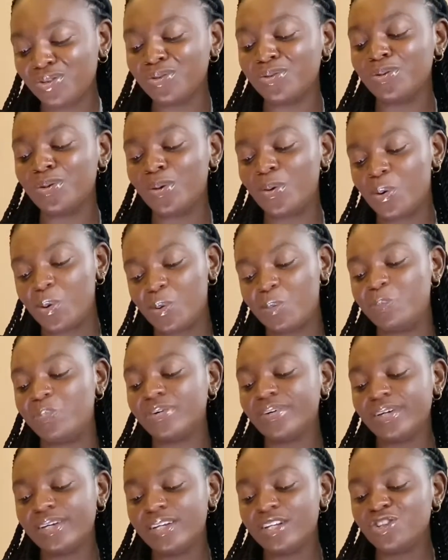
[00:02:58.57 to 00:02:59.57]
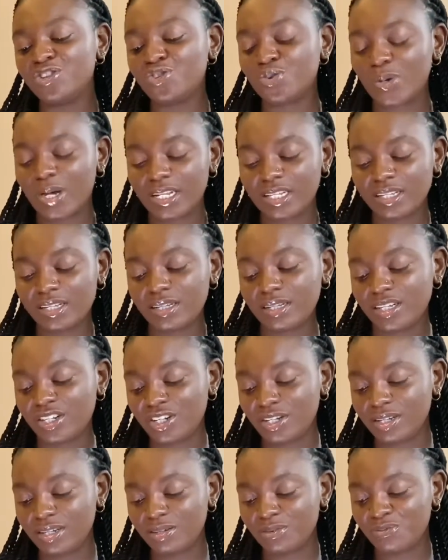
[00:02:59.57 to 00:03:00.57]
you hope to
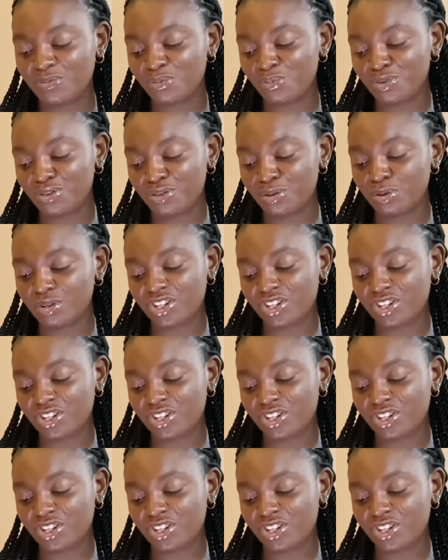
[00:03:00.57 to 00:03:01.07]
achieve with your